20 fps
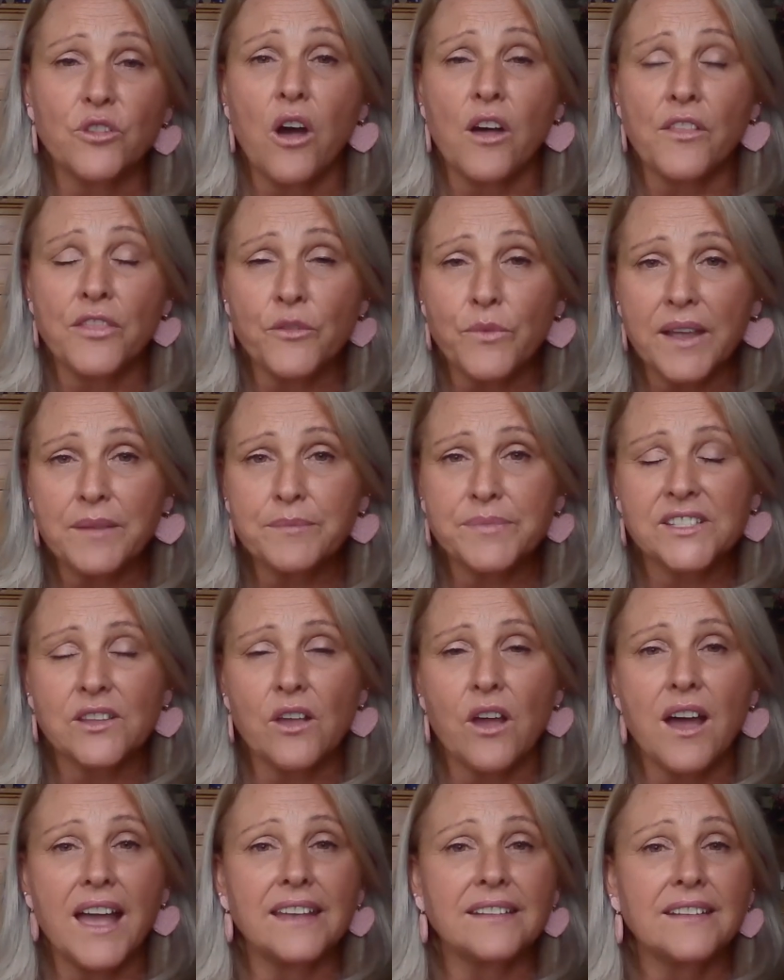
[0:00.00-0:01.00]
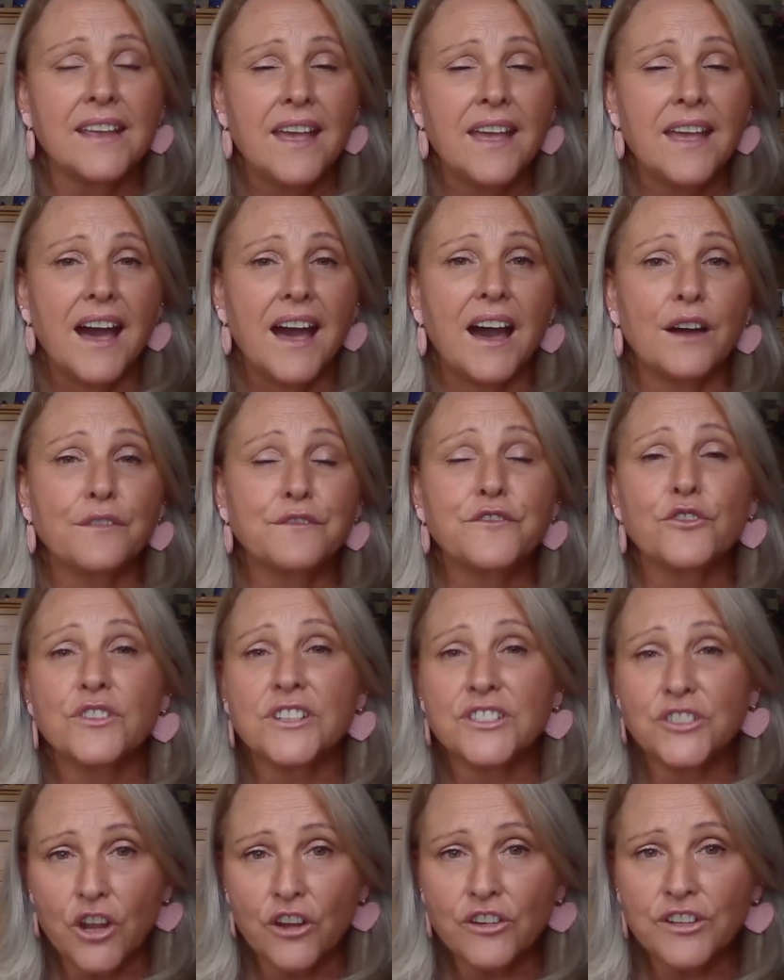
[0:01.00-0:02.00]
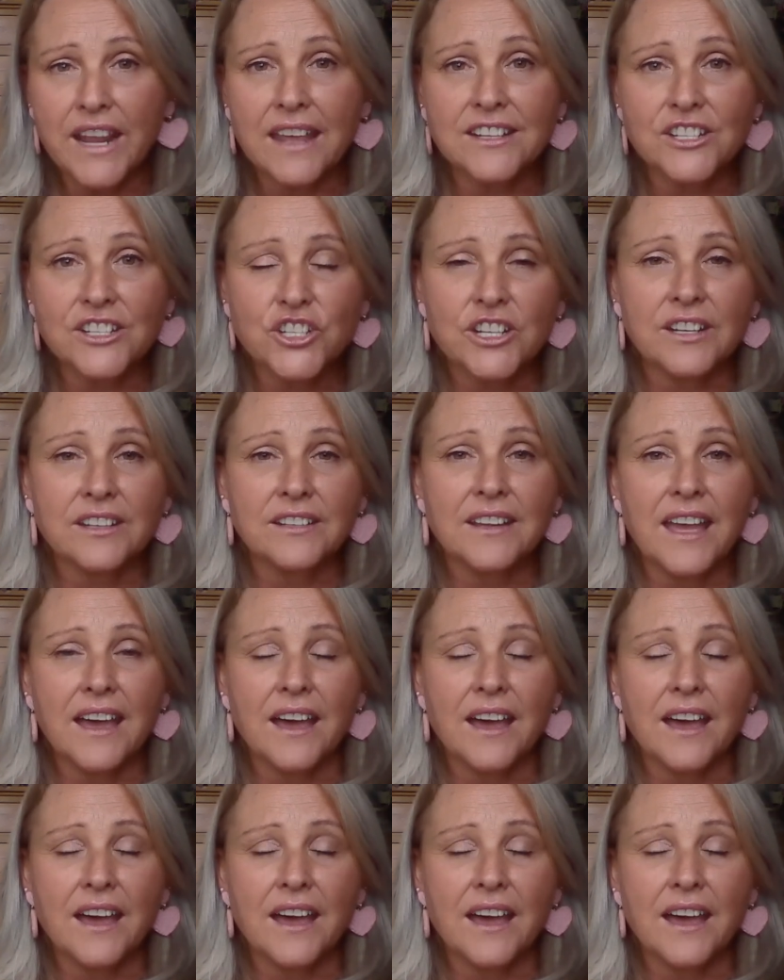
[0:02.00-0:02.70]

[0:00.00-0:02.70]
on the website for a donation.